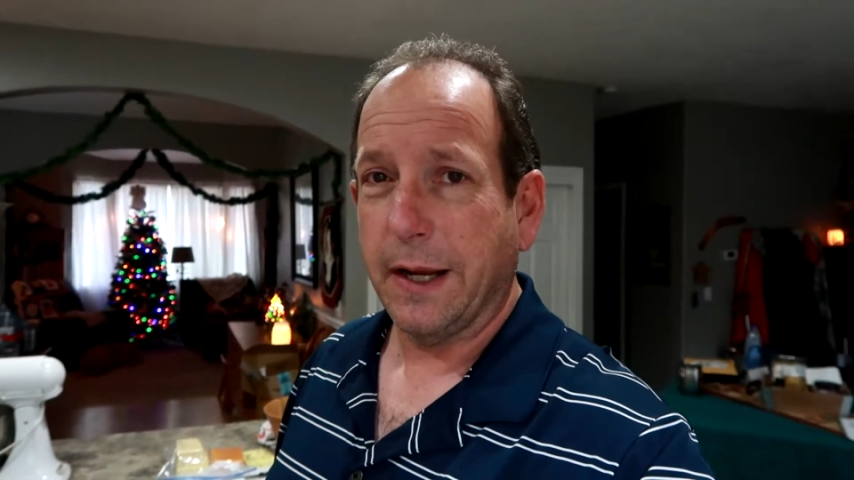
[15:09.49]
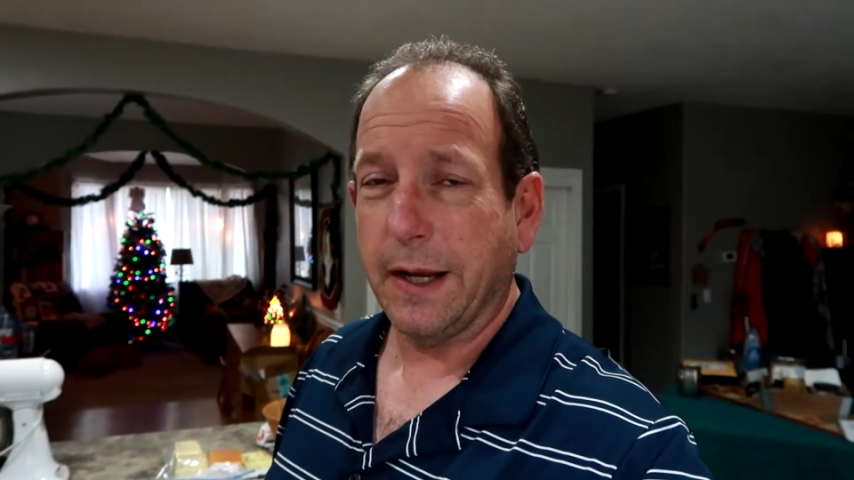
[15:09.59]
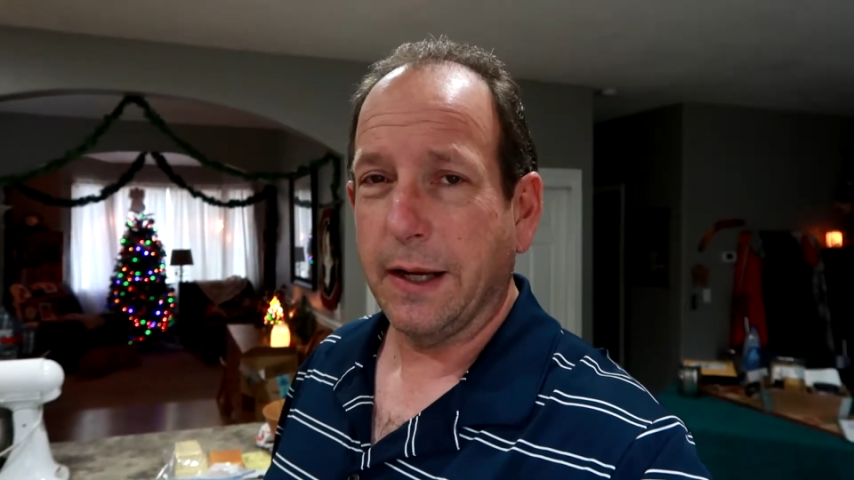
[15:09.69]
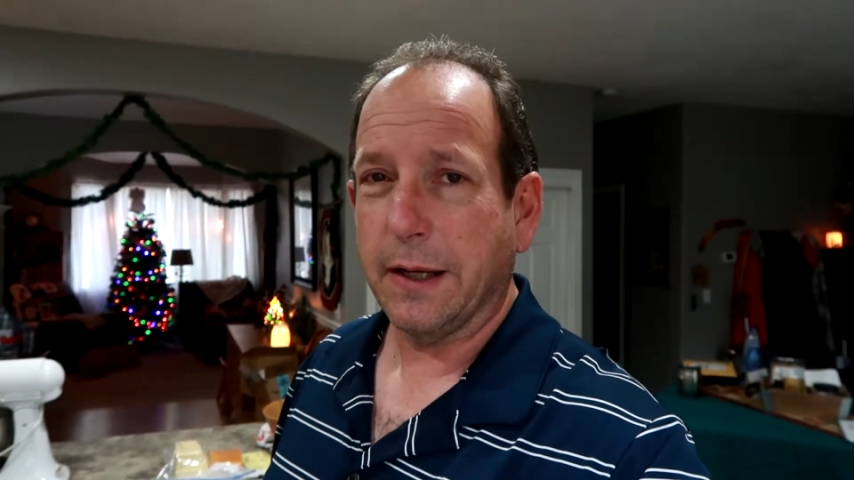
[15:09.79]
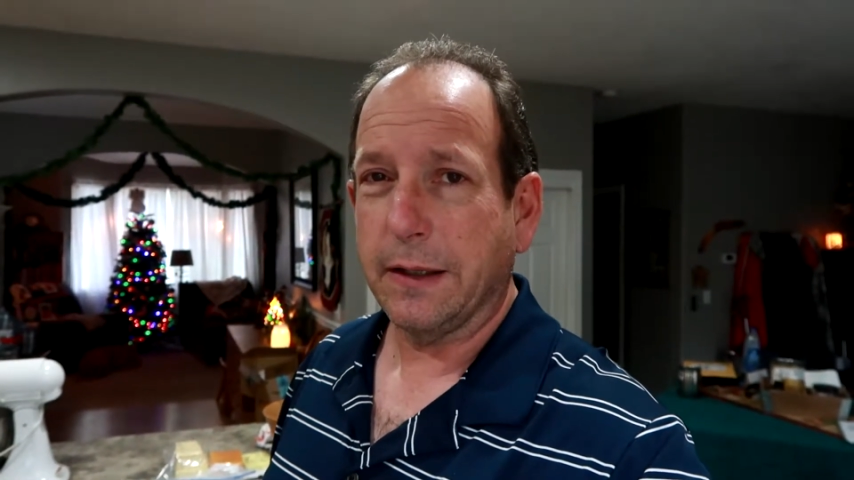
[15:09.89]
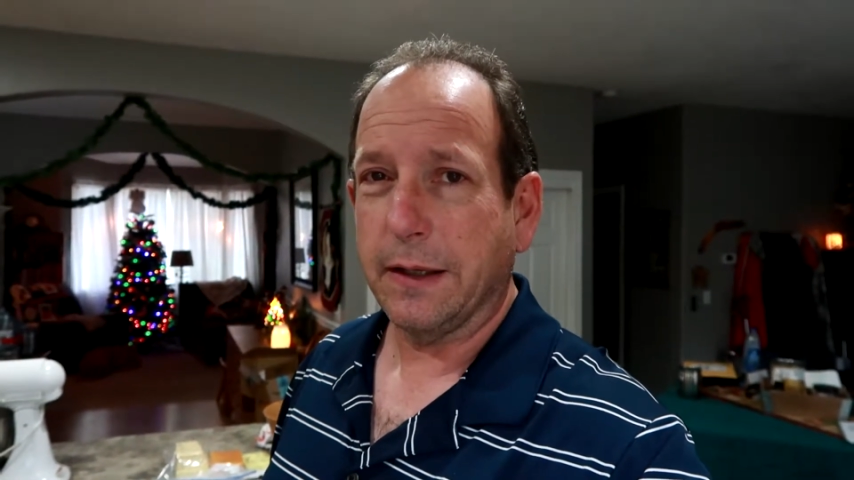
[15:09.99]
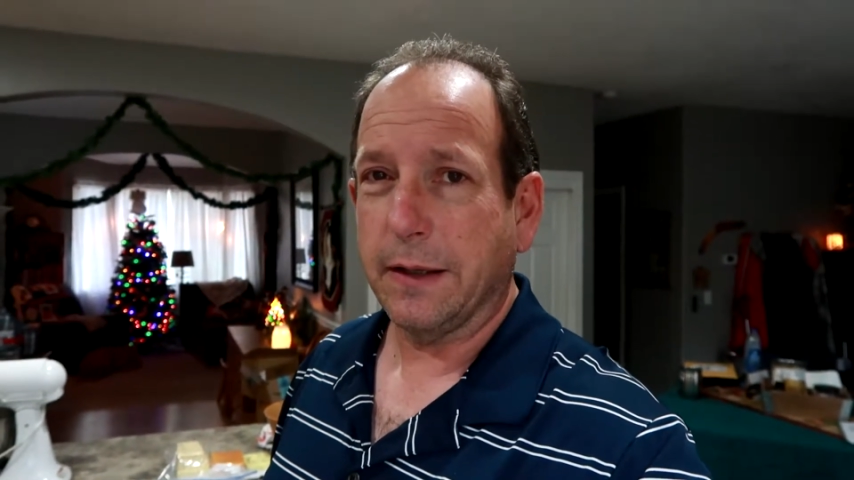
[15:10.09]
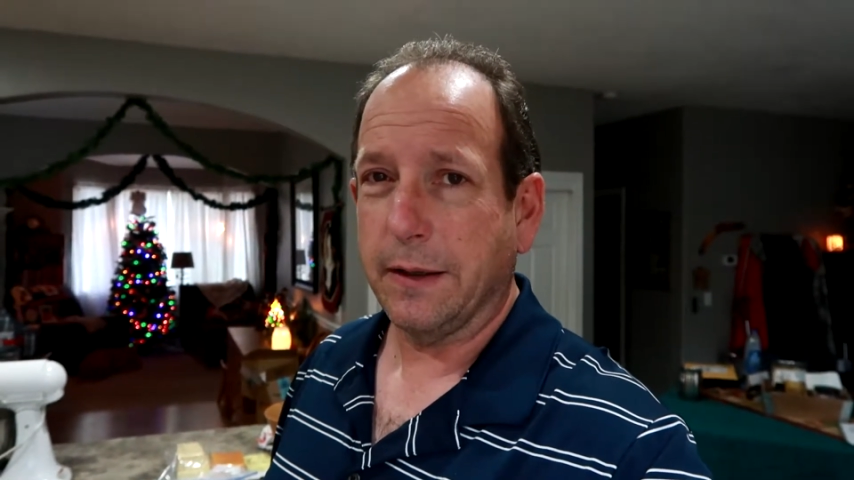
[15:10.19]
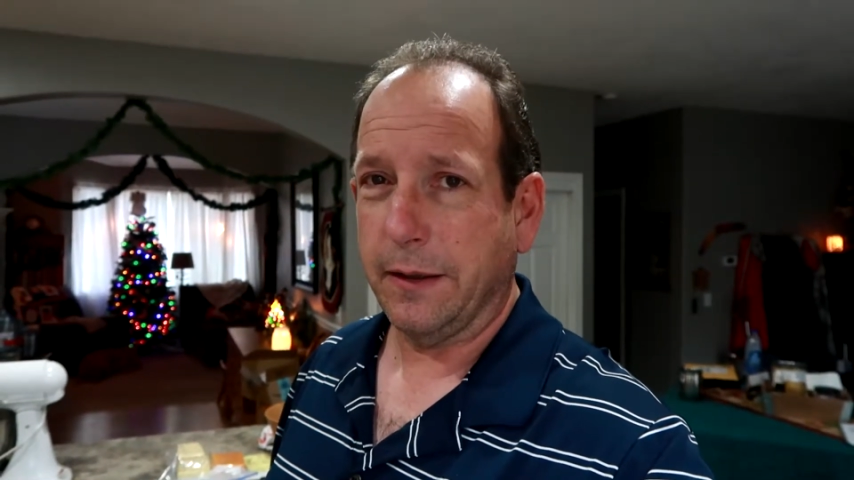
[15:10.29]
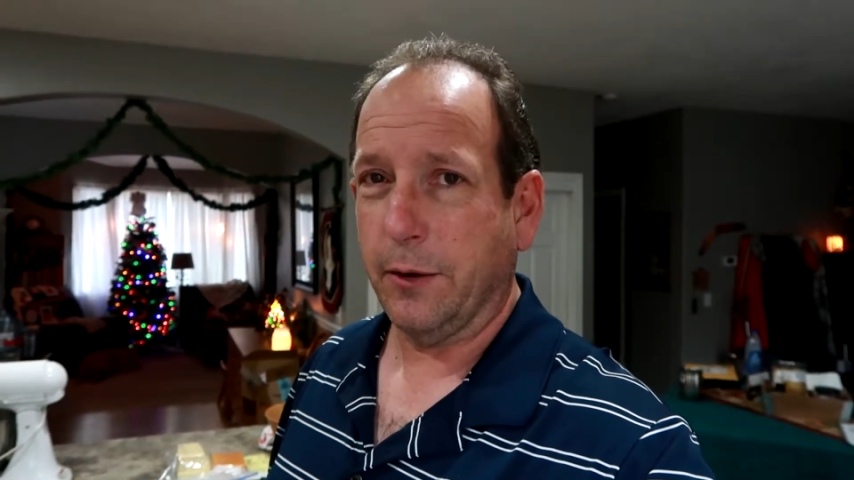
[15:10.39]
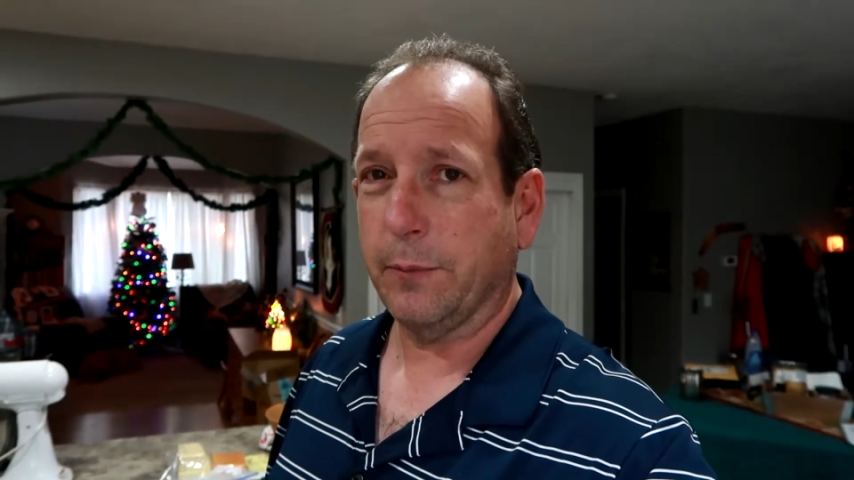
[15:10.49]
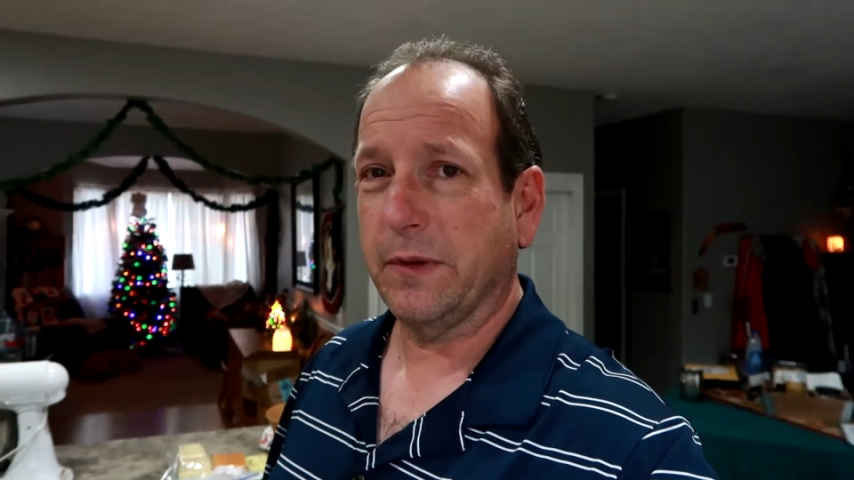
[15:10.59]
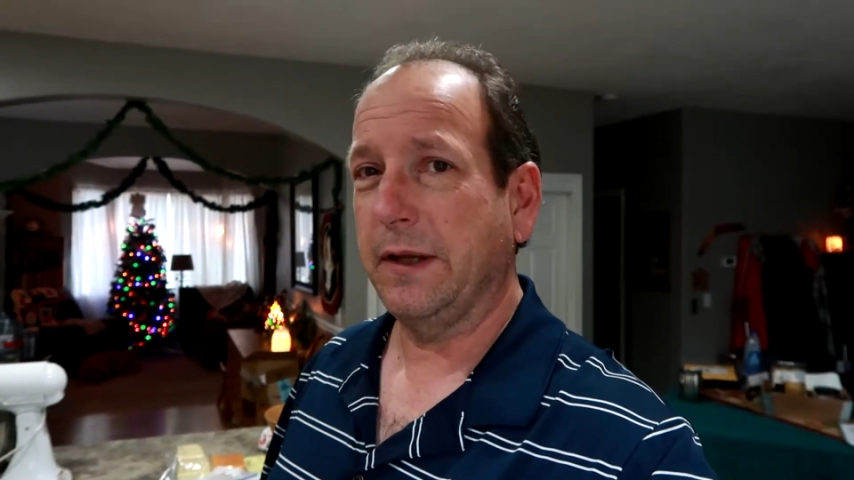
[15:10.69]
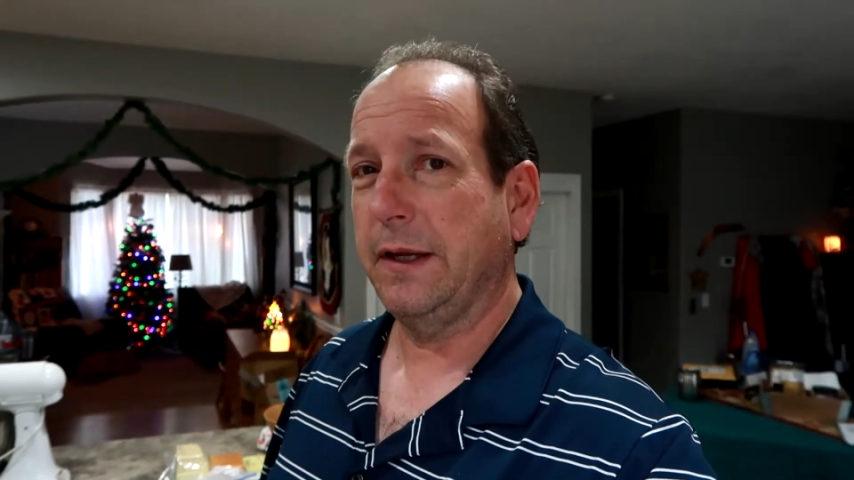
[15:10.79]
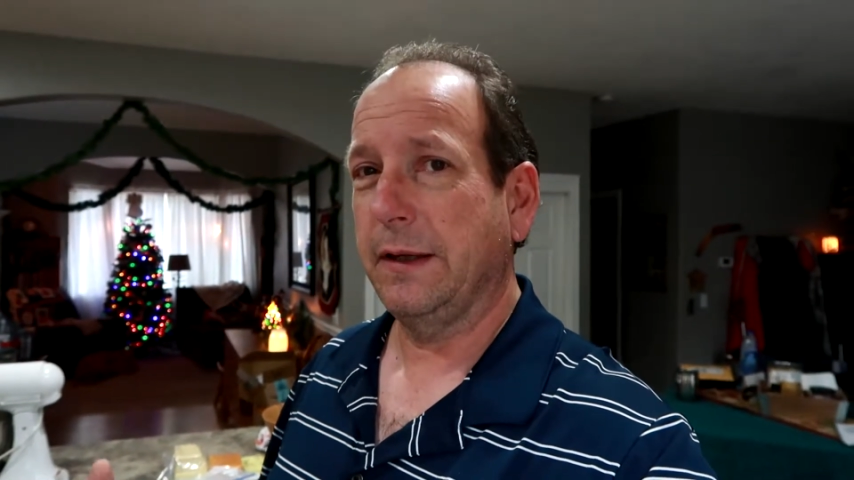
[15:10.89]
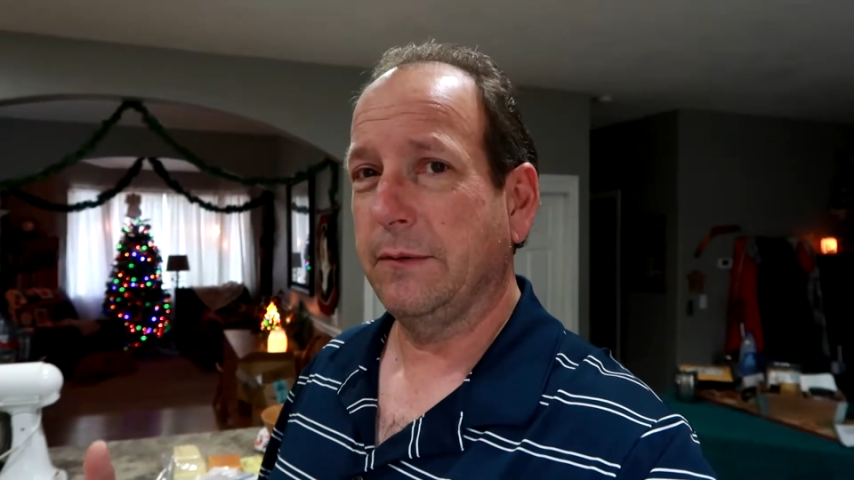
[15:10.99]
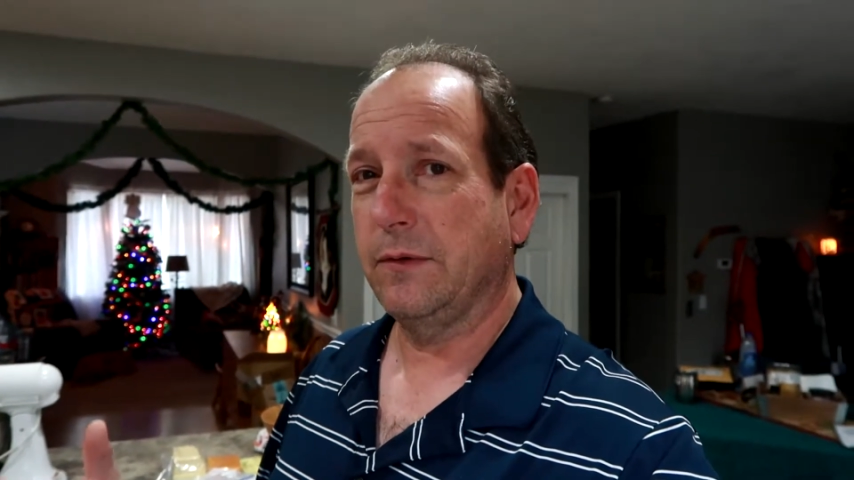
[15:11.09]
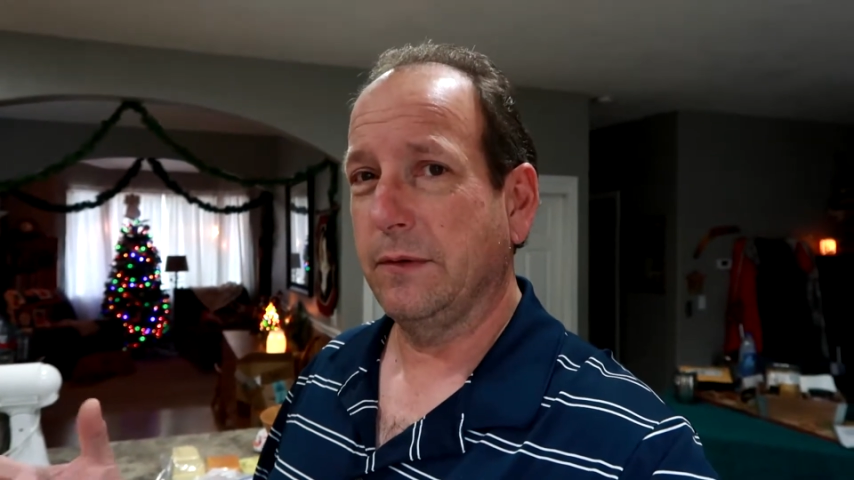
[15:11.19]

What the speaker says: and help the